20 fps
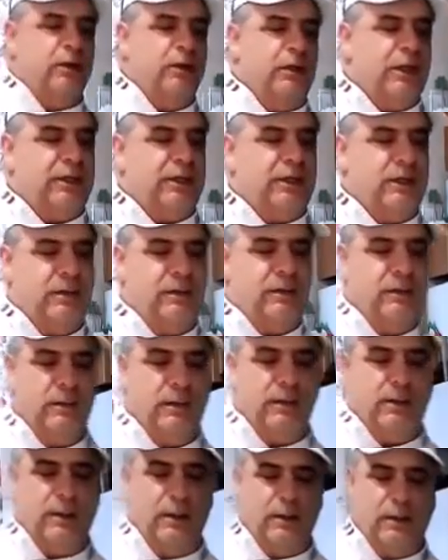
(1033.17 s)
good.
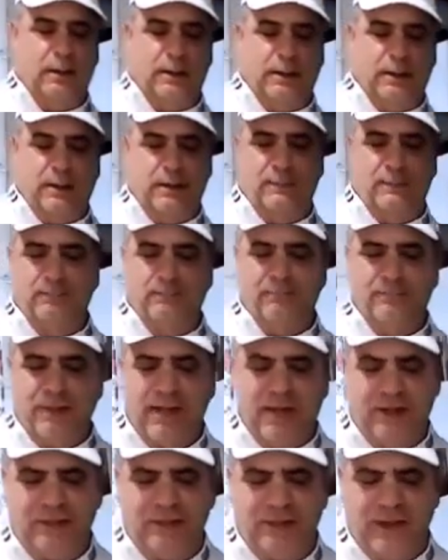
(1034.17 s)

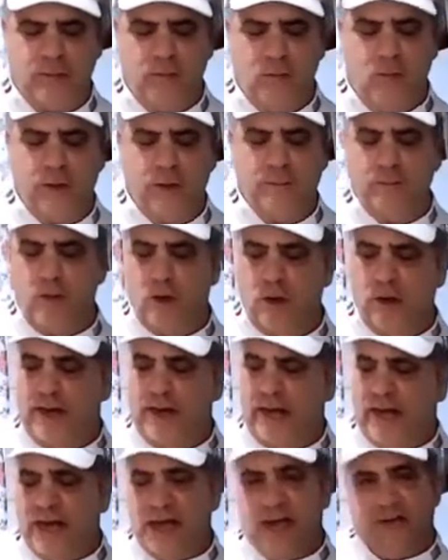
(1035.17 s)
I think one more
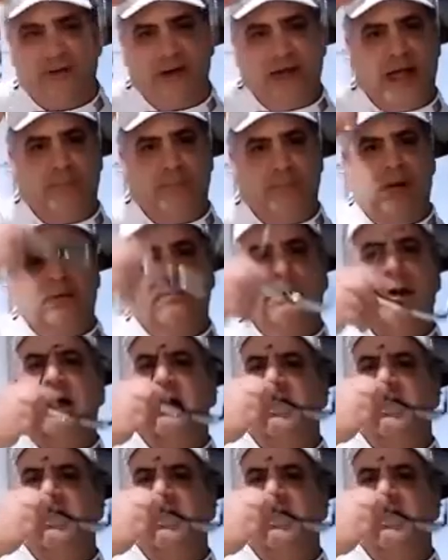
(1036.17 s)
notch. I got to put my